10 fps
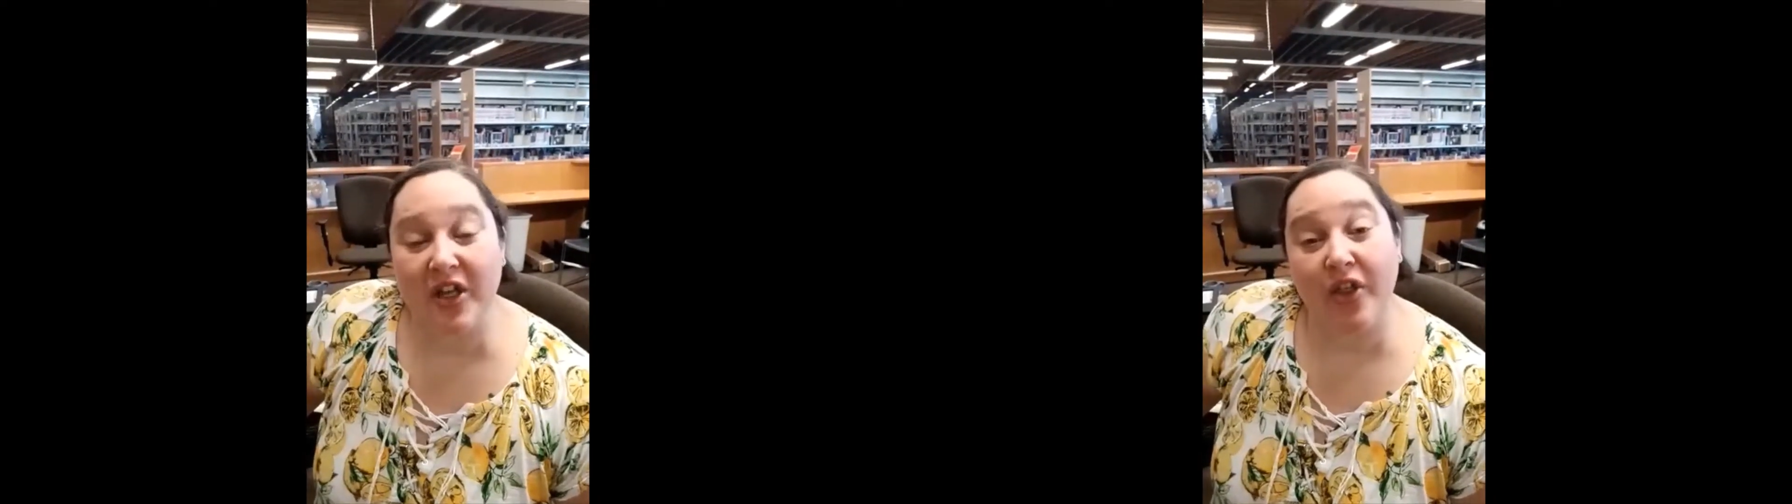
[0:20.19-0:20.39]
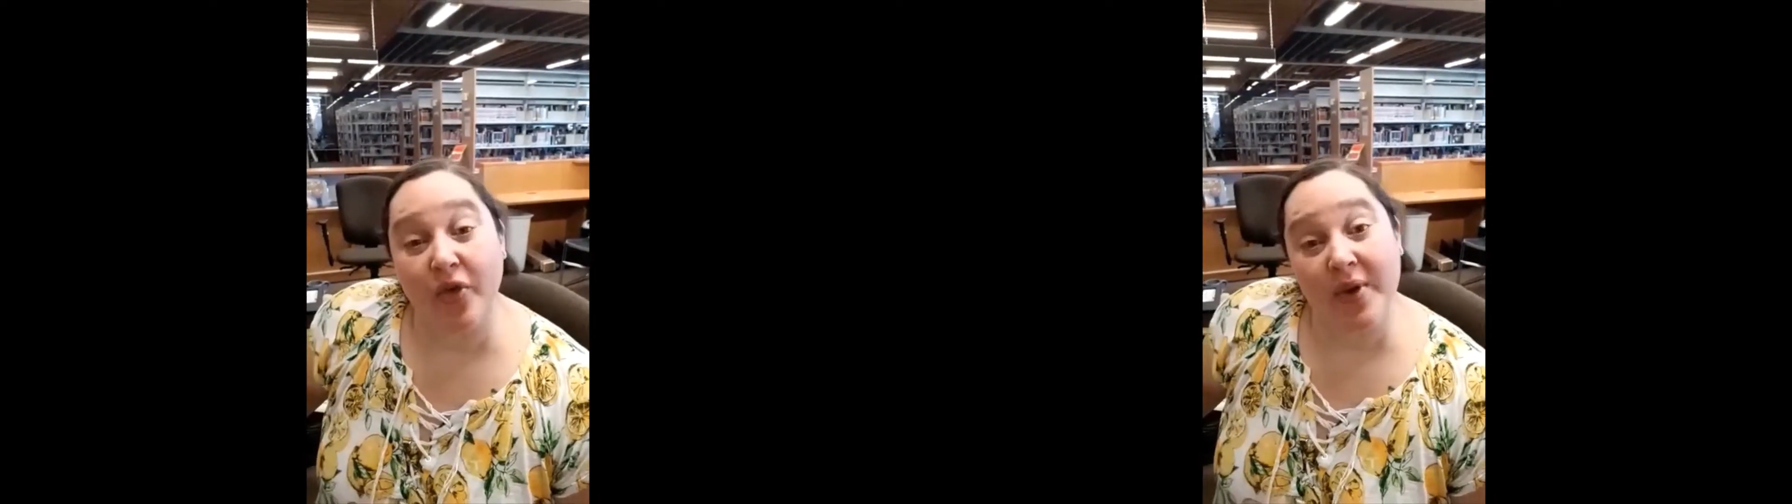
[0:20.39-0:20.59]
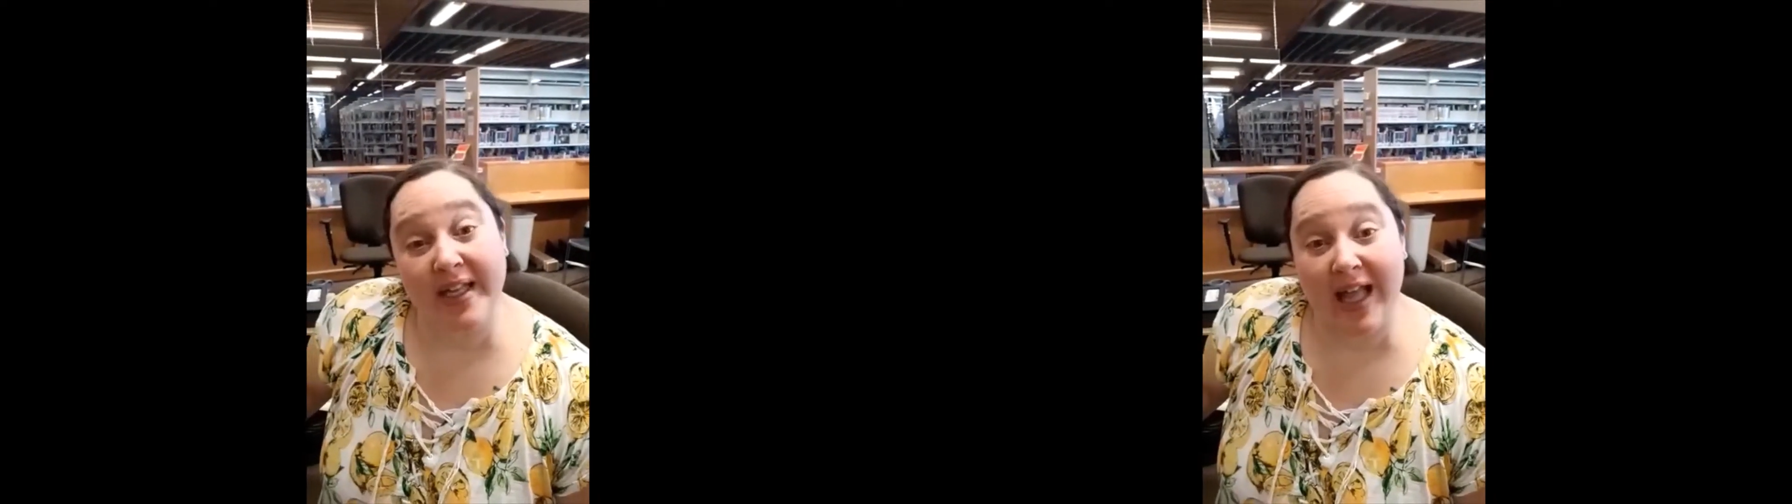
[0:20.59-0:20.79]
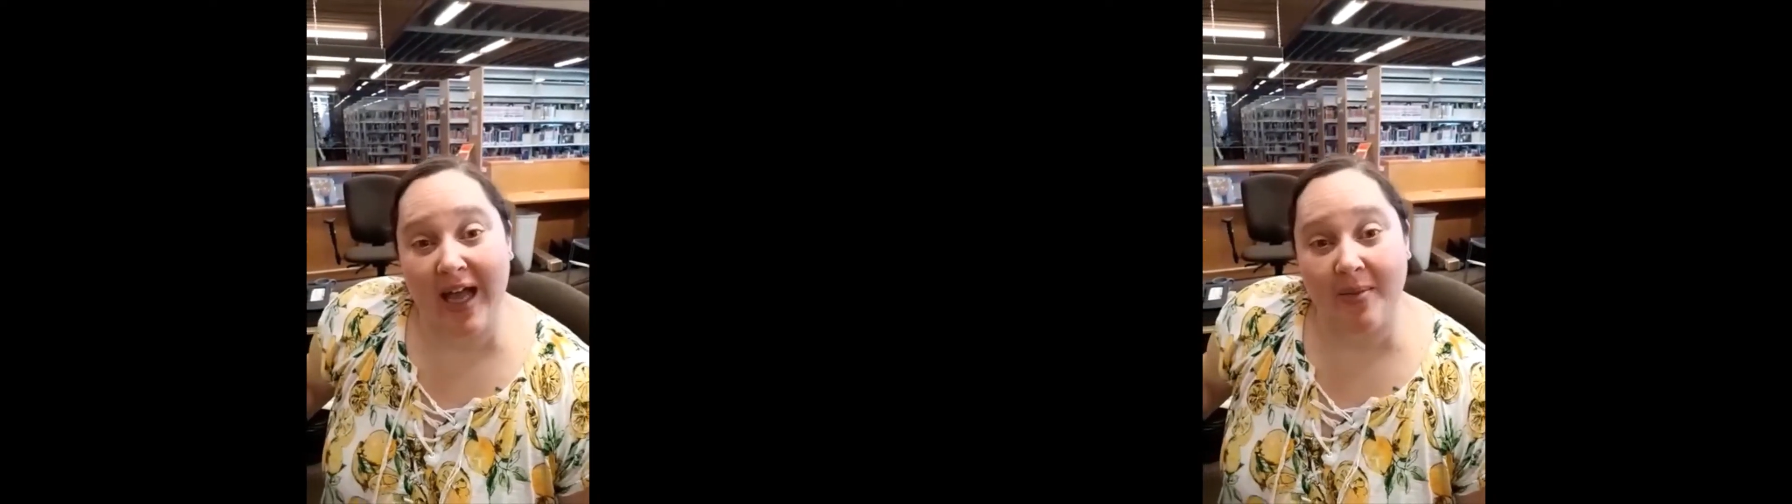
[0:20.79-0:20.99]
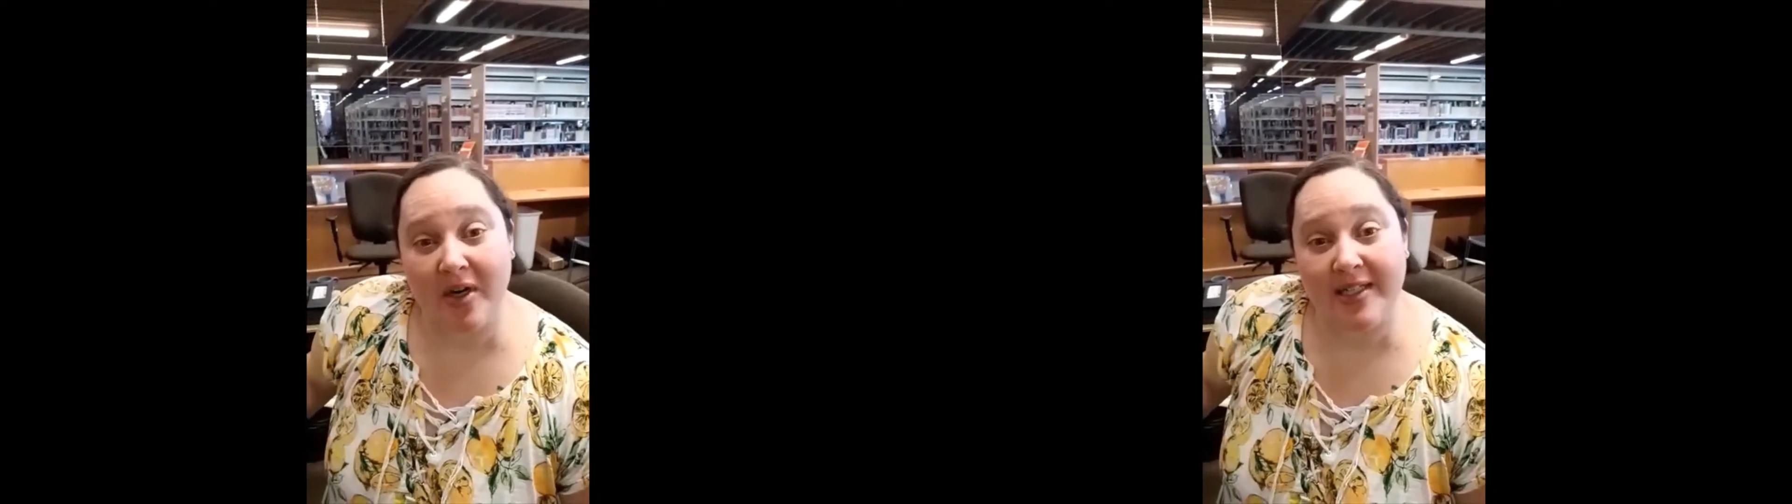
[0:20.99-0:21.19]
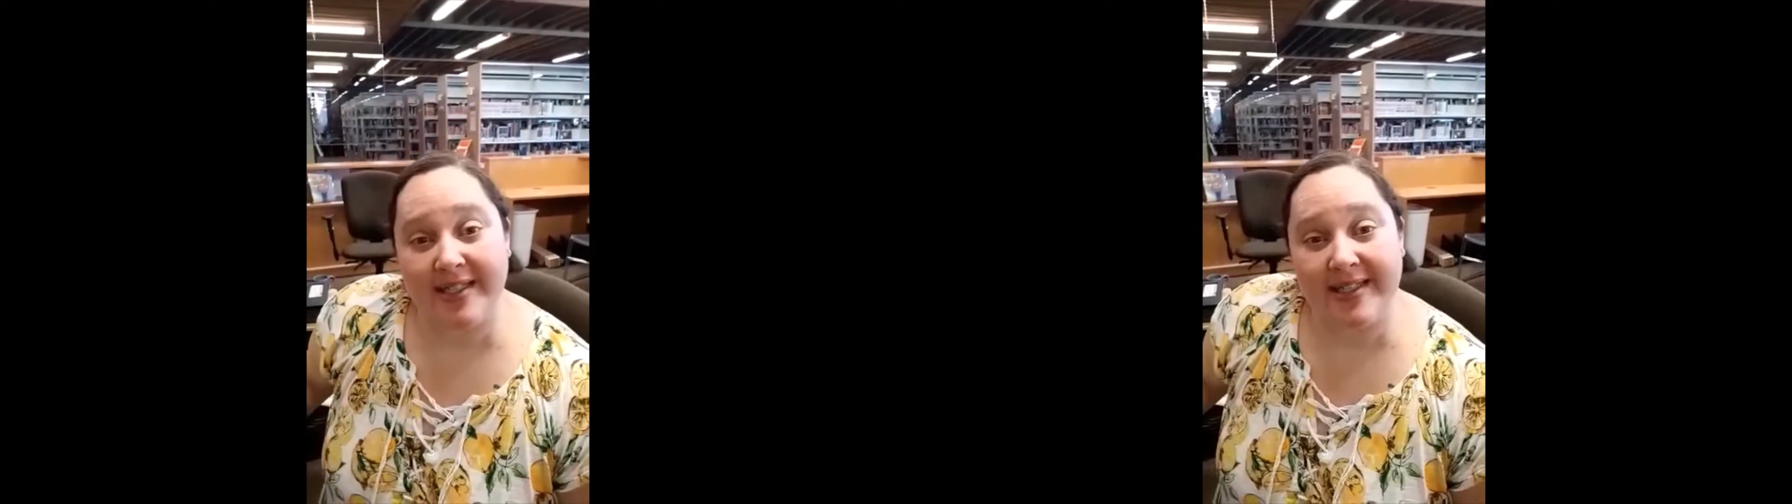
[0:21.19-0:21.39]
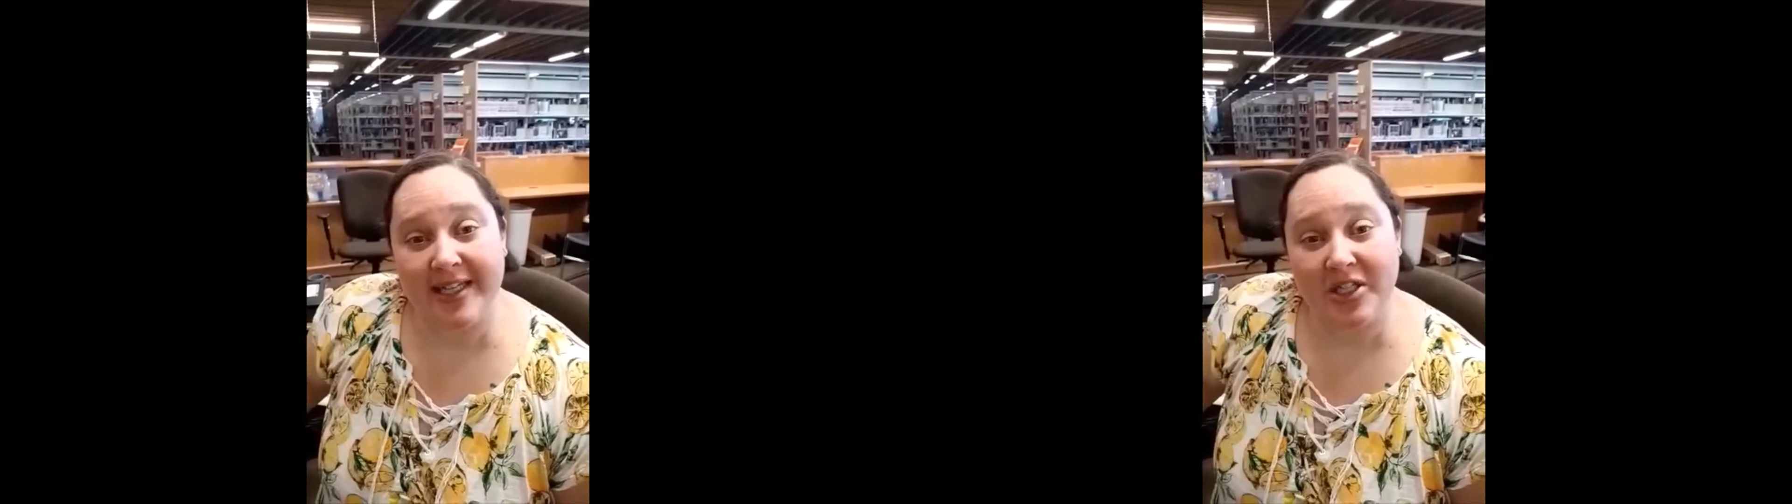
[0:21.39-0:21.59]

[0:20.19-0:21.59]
3 libraries in St.